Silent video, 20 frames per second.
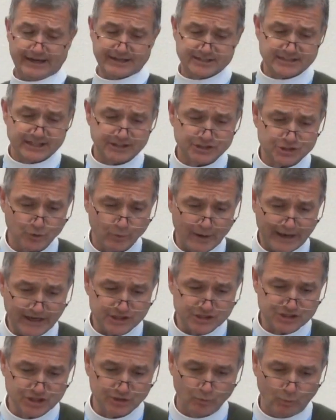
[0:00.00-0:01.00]
a
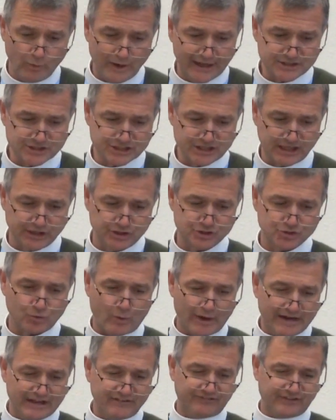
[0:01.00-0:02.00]
situation which in
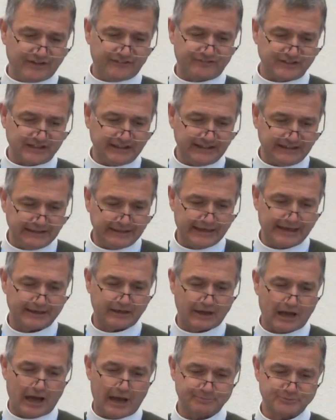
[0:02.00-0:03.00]
2015
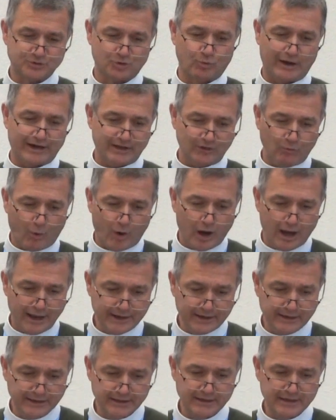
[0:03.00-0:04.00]
at
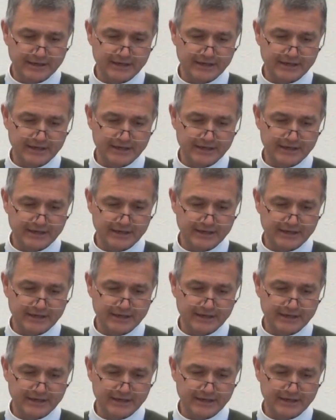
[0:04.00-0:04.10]
COP21